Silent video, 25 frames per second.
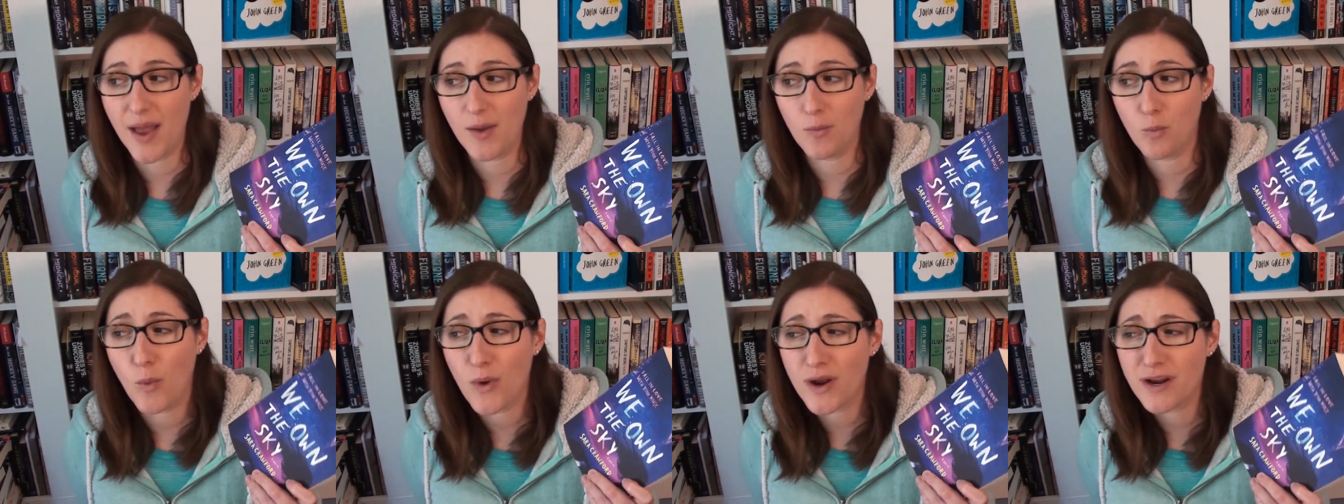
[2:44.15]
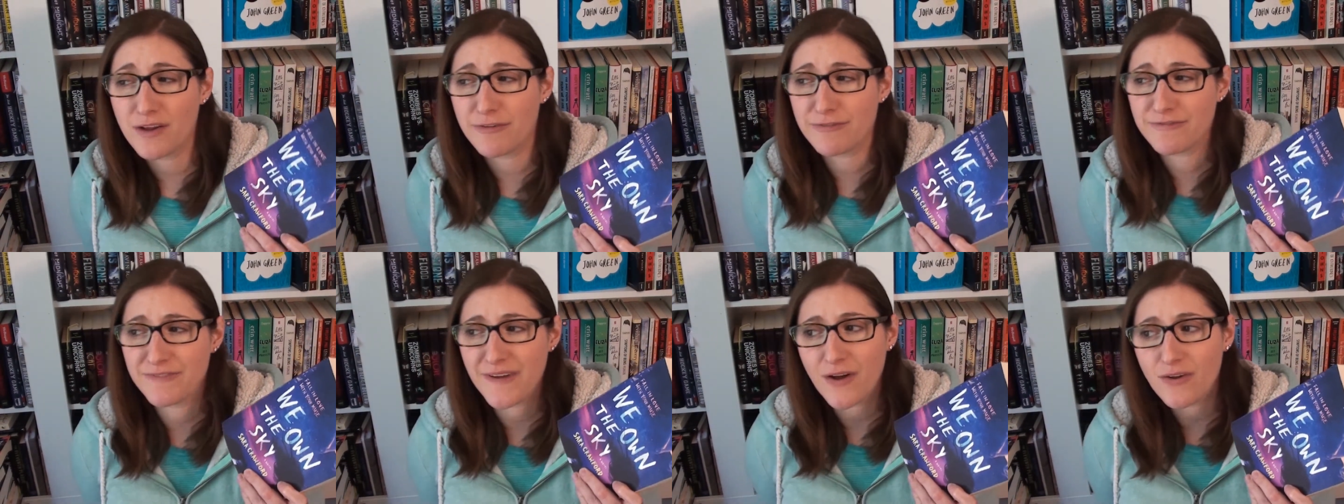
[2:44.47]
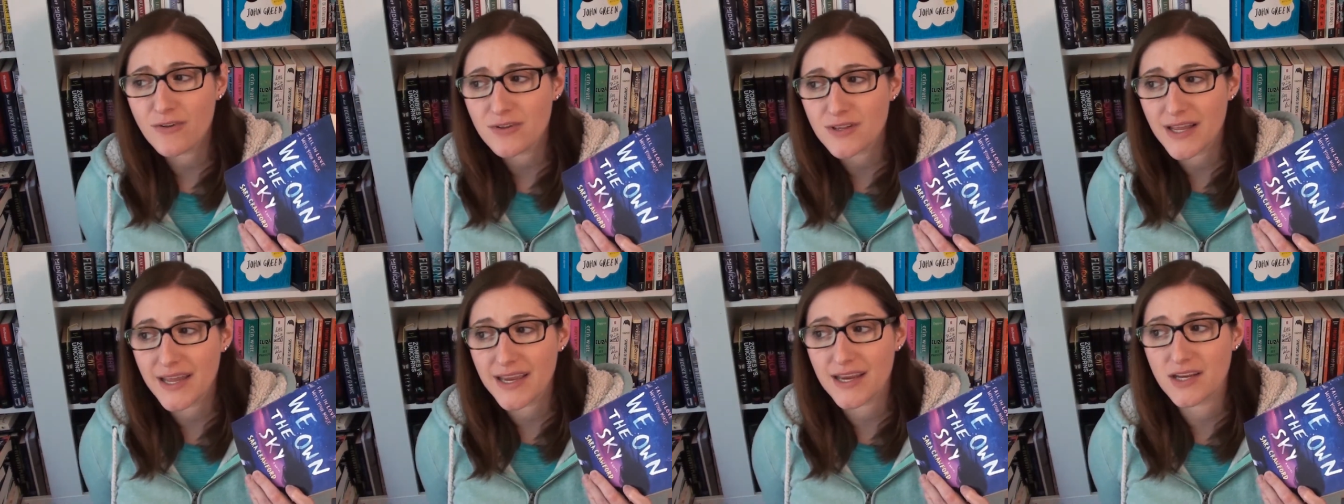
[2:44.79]
and what it
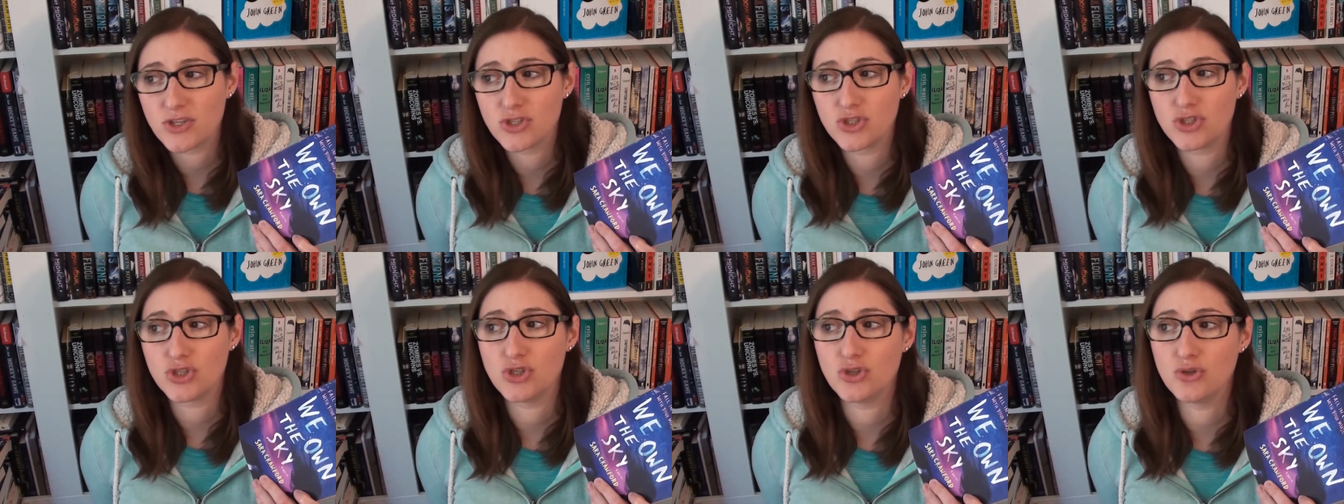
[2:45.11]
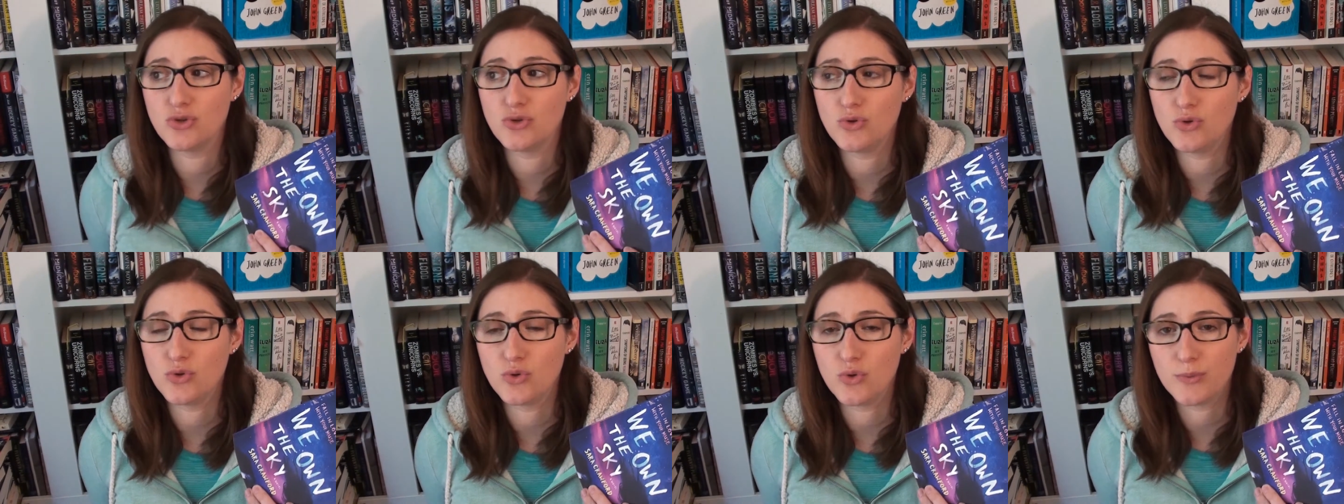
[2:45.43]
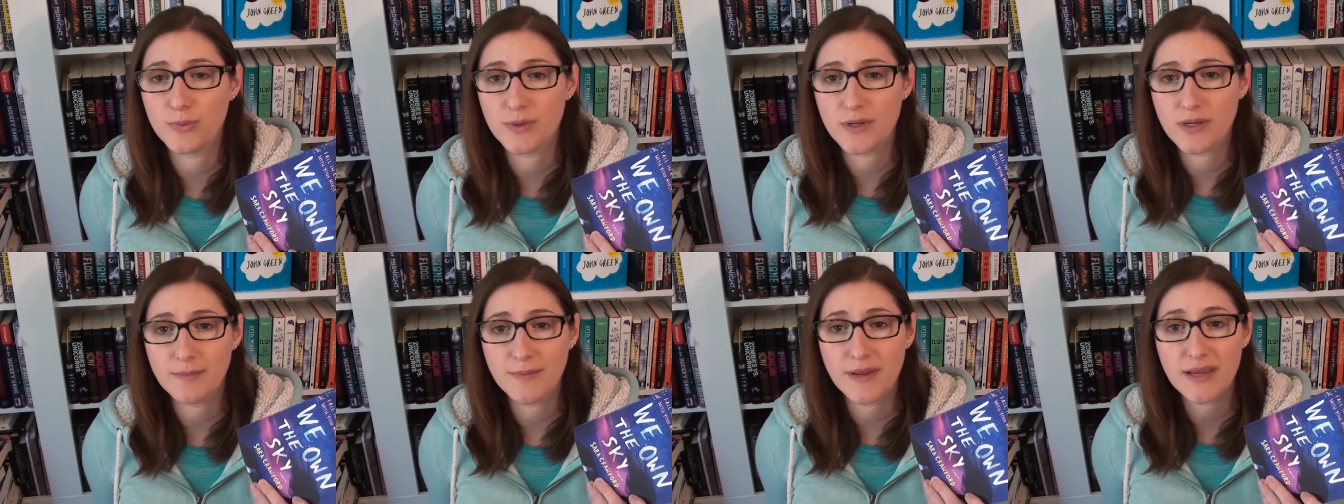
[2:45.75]
felt like
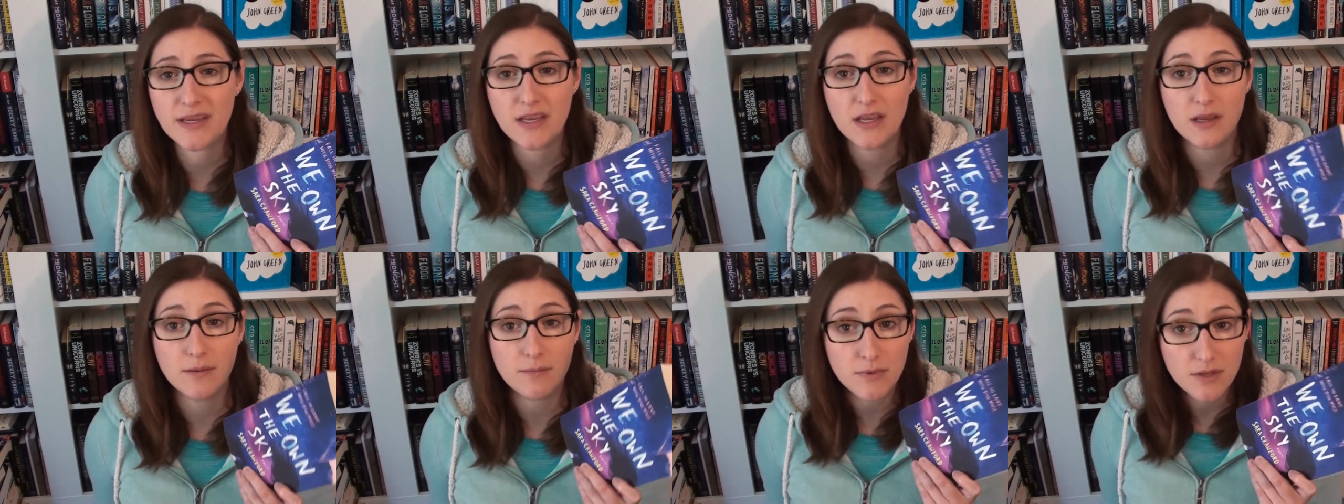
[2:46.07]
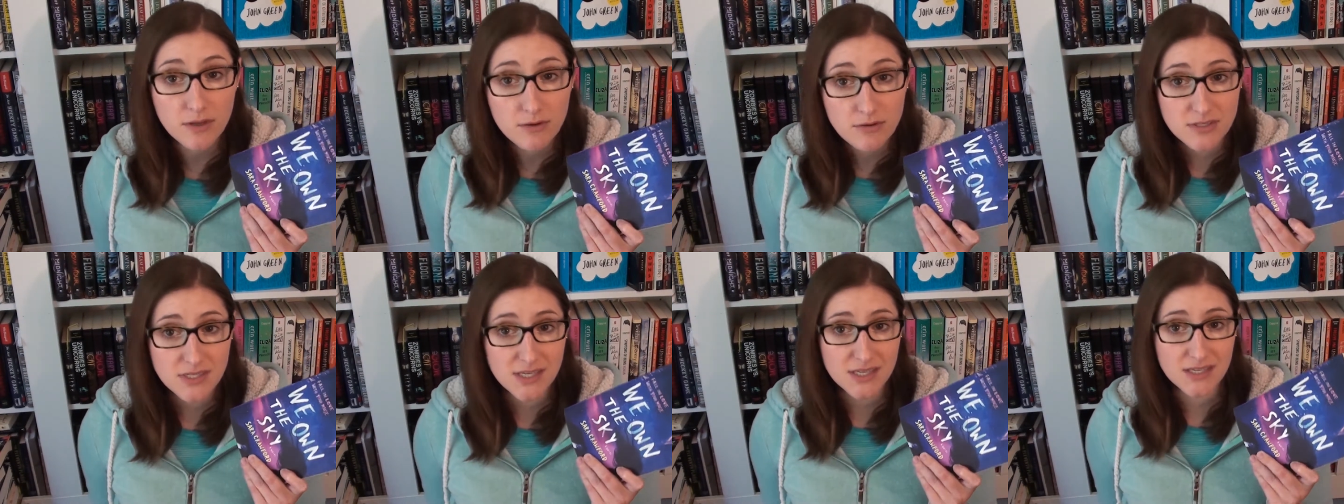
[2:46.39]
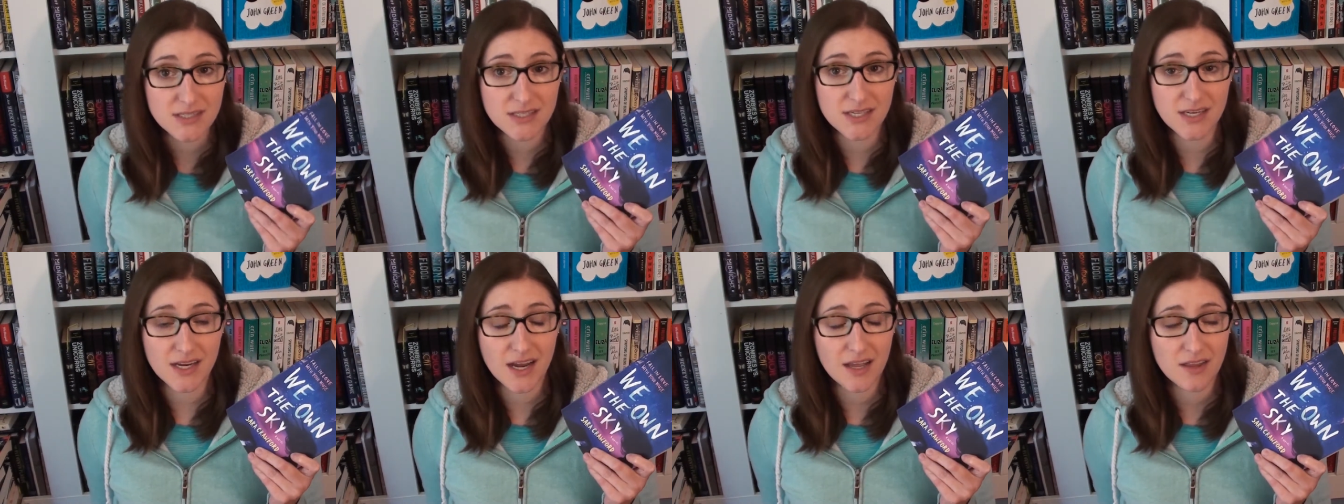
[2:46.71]
to be making
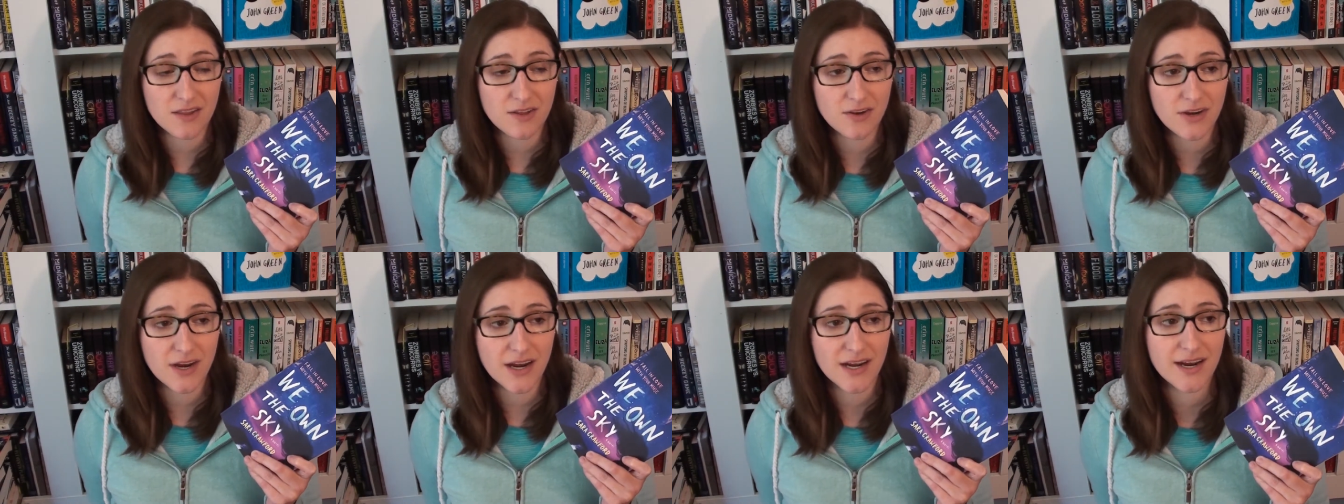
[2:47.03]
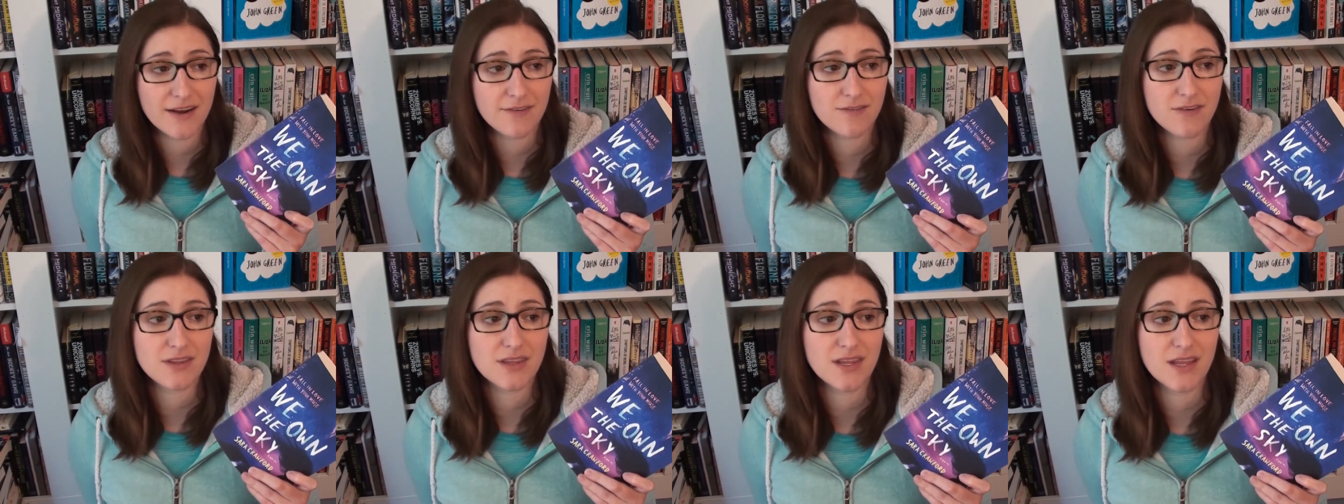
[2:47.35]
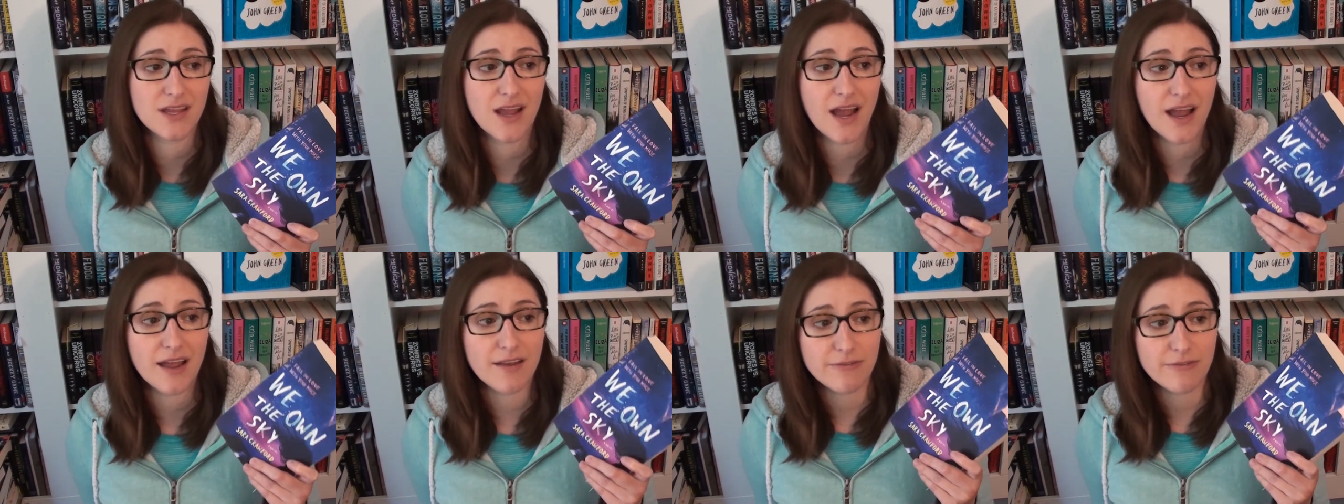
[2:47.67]
music together and everything.